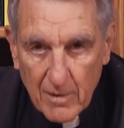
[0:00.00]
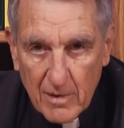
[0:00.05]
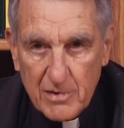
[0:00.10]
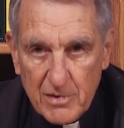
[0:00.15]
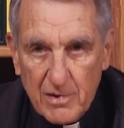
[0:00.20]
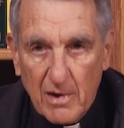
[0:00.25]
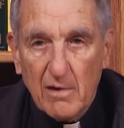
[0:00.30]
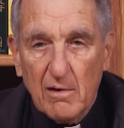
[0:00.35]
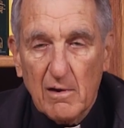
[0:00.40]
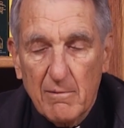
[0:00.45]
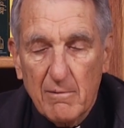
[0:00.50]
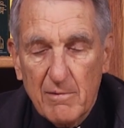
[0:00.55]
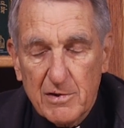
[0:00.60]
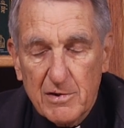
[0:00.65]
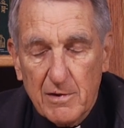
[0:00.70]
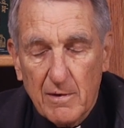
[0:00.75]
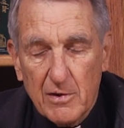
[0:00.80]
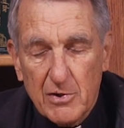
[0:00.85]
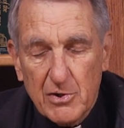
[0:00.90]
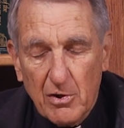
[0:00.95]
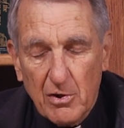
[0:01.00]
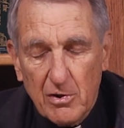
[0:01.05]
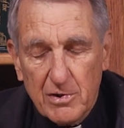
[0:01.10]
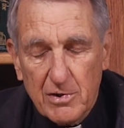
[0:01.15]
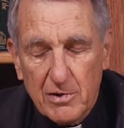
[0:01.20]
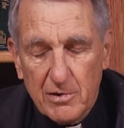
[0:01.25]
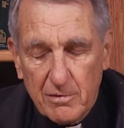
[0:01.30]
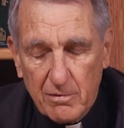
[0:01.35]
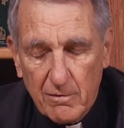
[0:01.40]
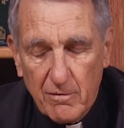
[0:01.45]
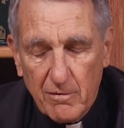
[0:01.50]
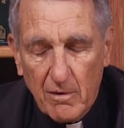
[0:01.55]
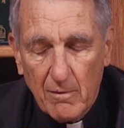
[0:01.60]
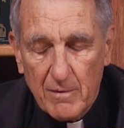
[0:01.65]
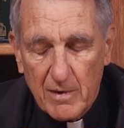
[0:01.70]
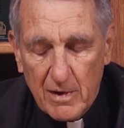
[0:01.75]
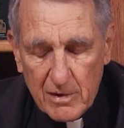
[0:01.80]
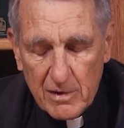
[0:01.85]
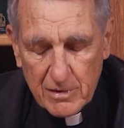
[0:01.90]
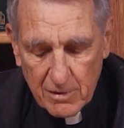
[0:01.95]
The central image in the churches
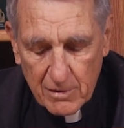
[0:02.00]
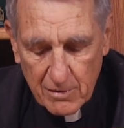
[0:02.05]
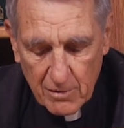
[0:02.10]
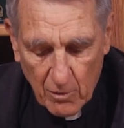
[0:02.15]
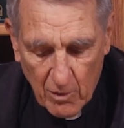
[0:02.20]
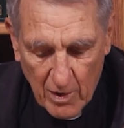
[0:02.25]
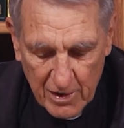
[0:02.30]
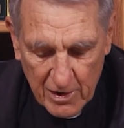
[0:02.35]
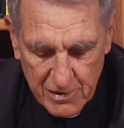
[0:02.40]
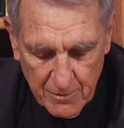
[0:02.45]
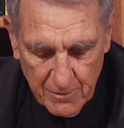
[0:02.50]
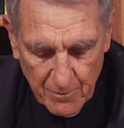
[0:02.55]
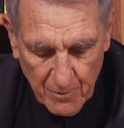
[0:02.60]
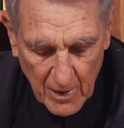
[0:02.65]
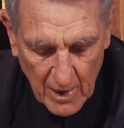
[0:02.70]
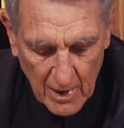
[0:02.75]
from east to the west.